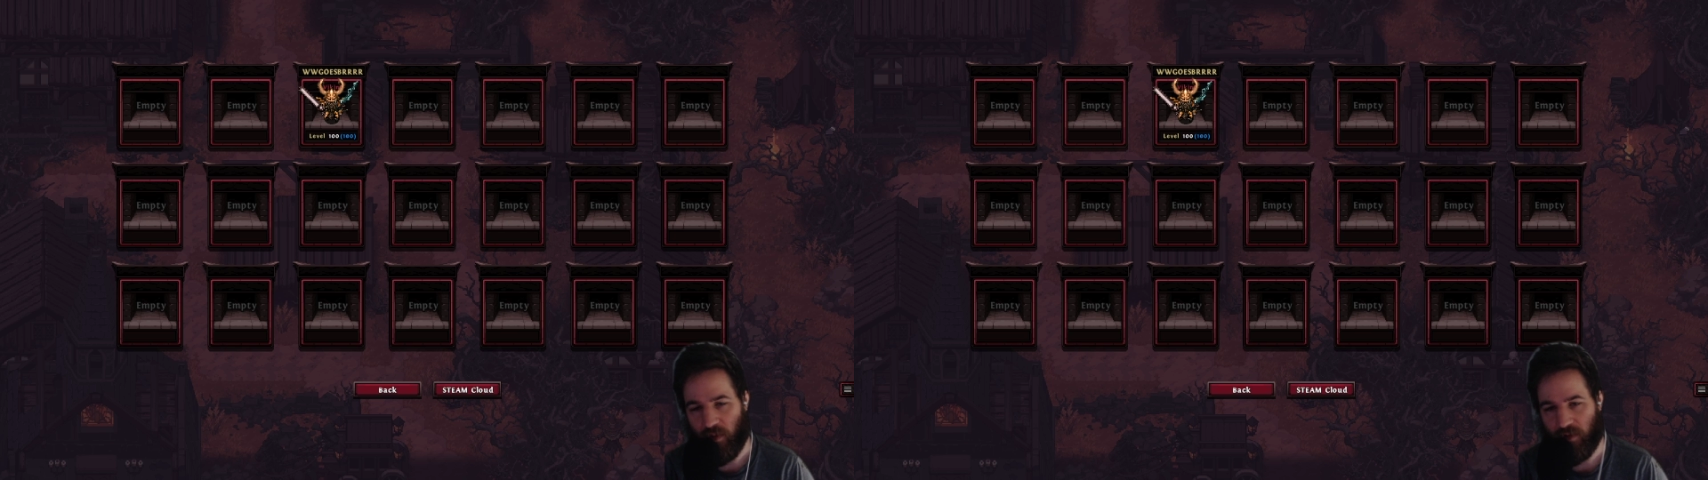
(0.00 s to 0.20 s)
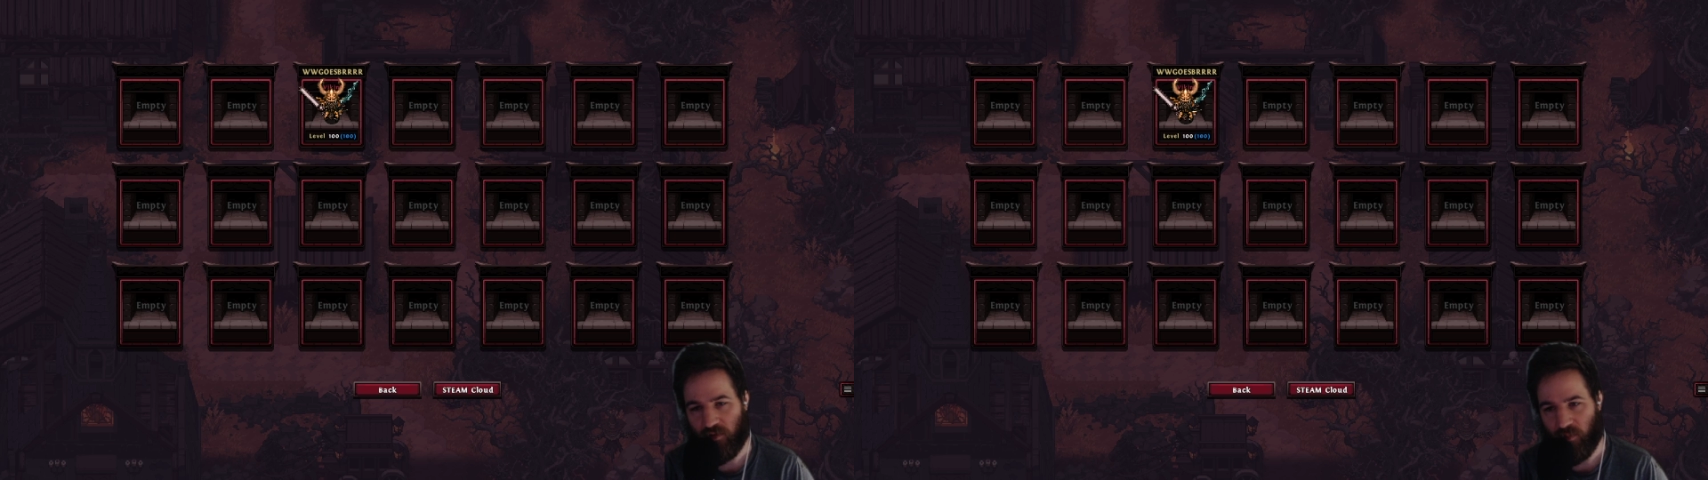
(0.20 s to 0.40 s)

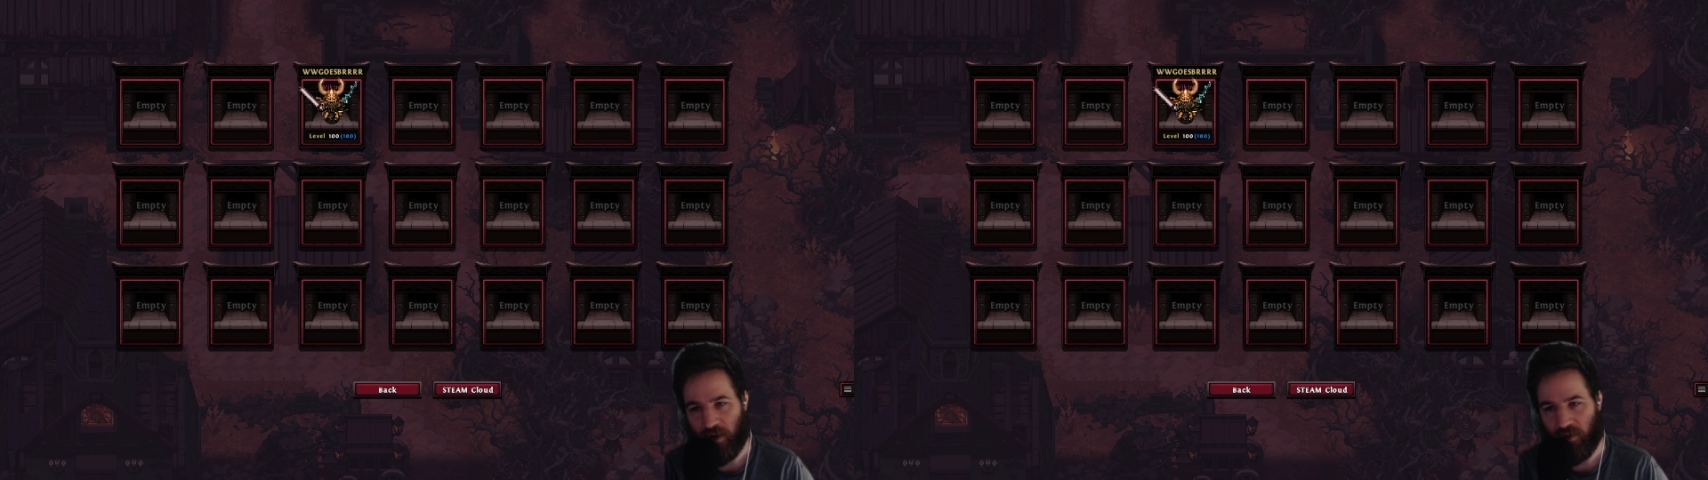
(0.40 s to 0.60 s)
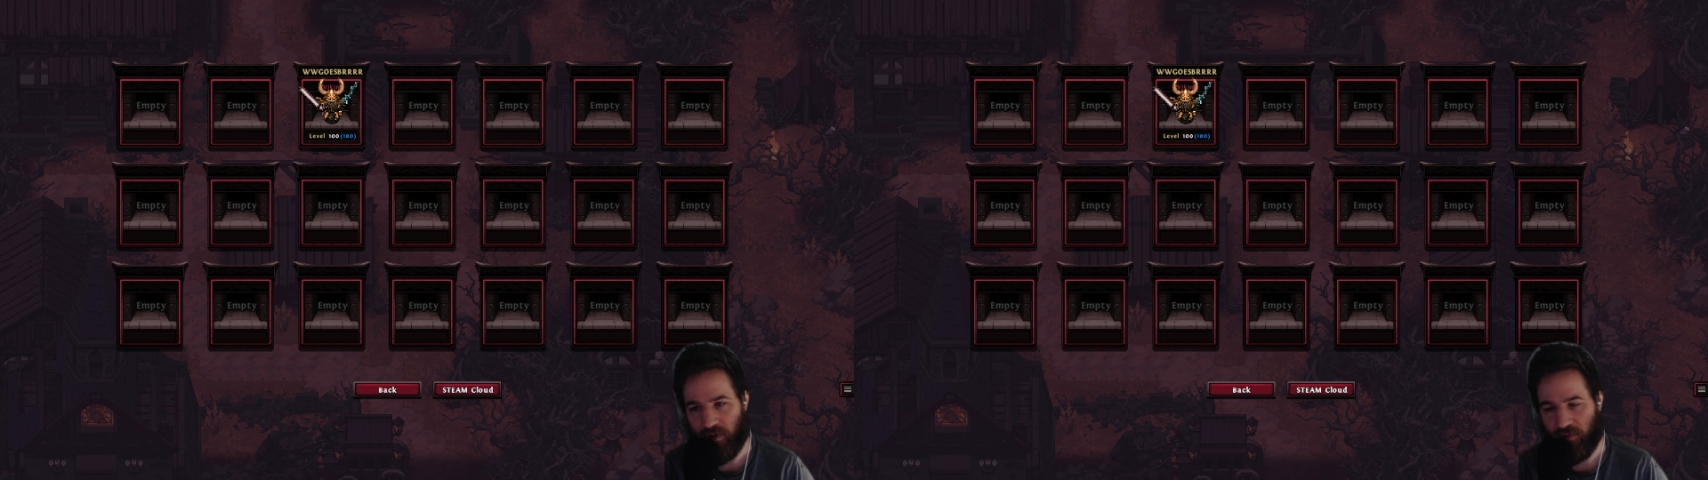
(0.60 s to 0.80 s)
much
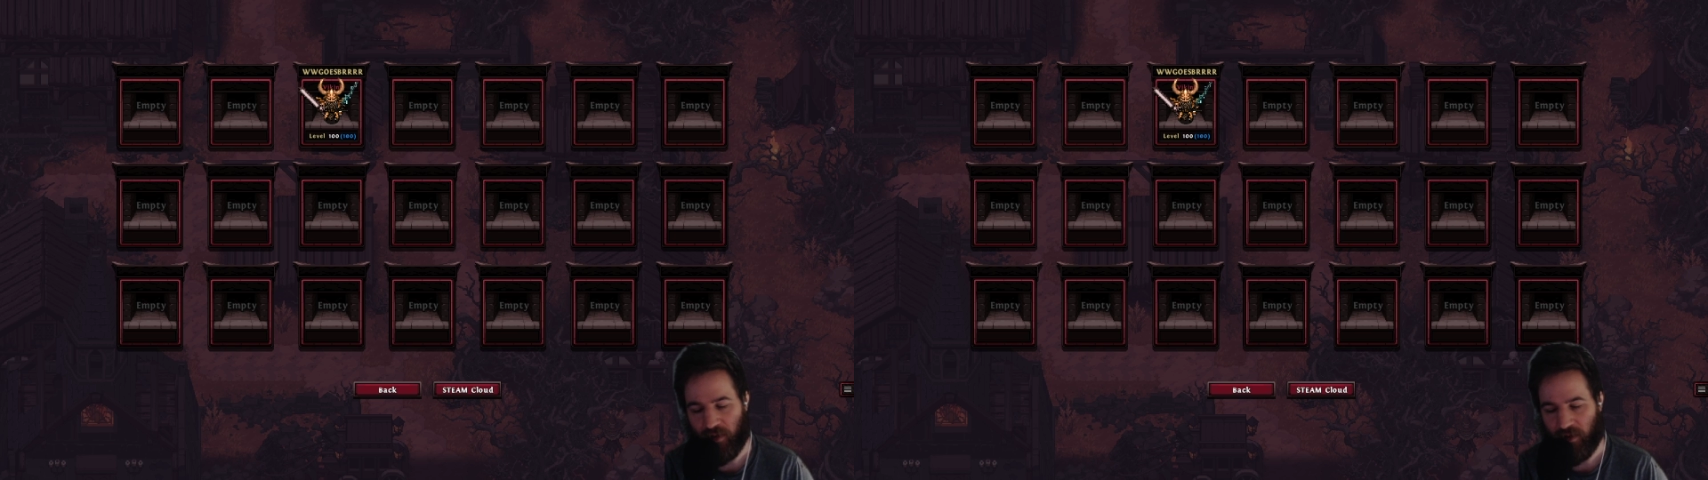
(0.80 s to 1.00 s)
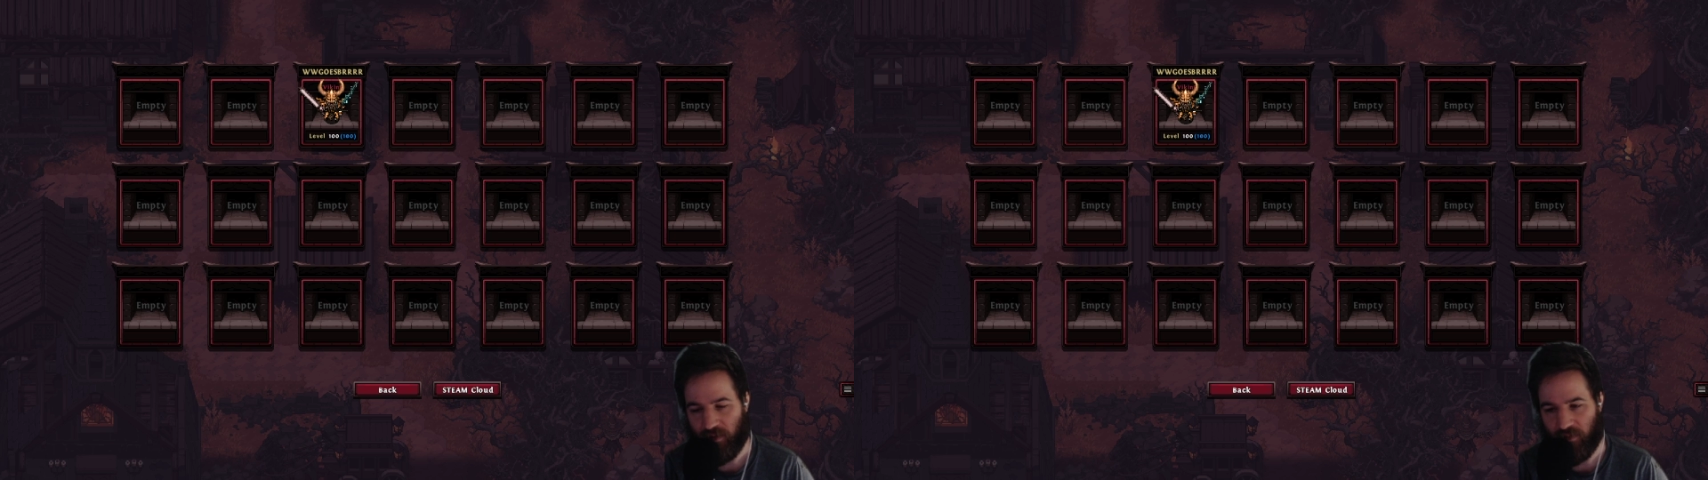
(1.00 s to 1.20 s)
about it
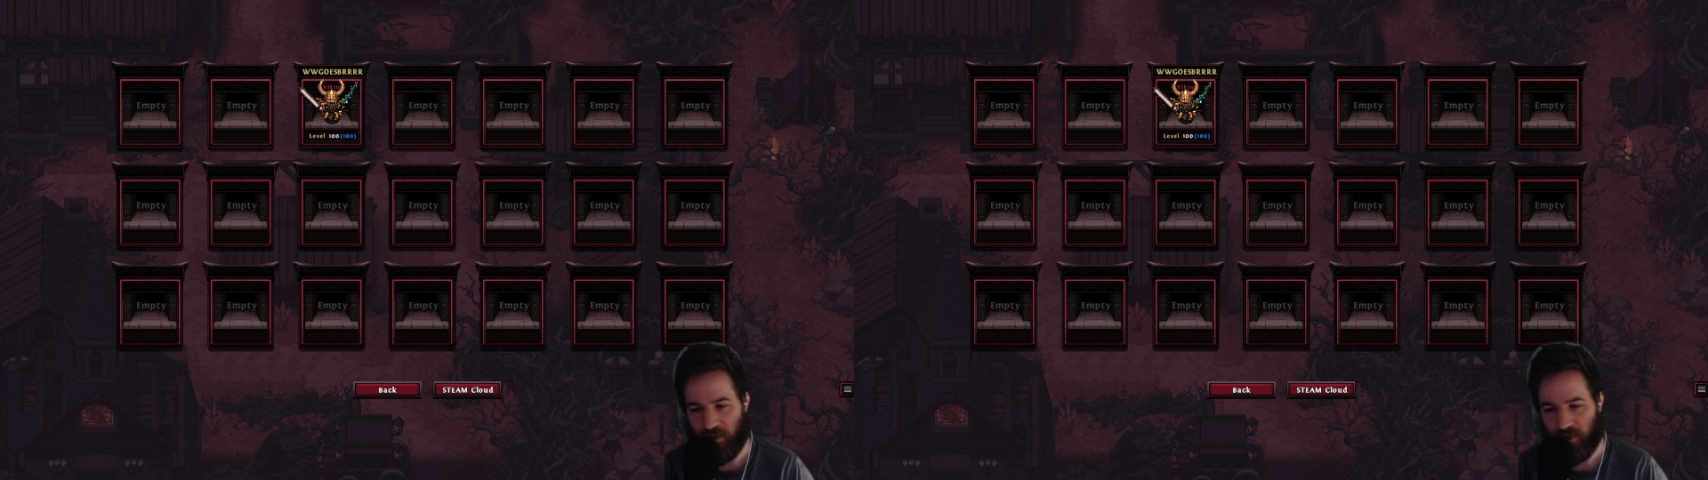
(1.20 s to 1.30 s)
that